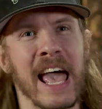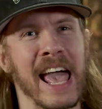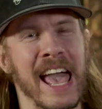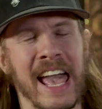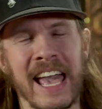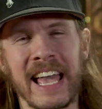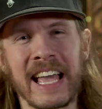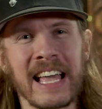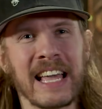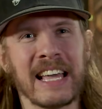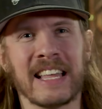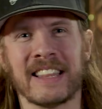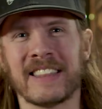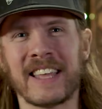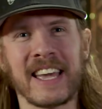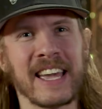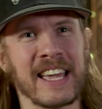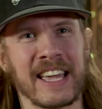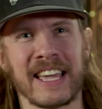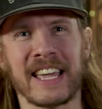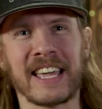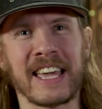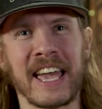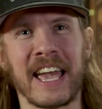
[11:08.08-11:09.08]
hey,
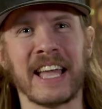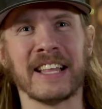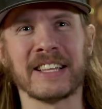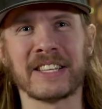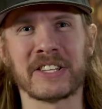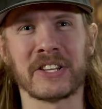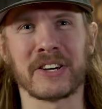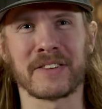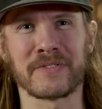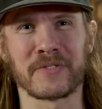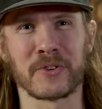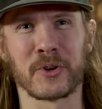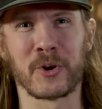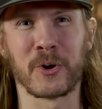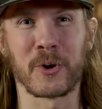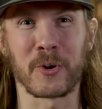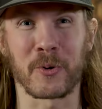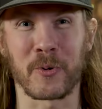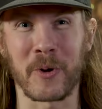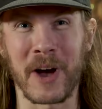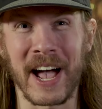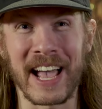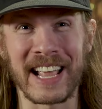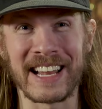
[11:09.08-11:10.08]
they gained enough
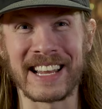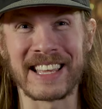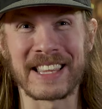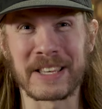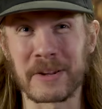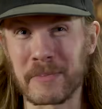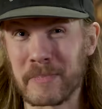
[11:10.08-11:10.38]
notoriety that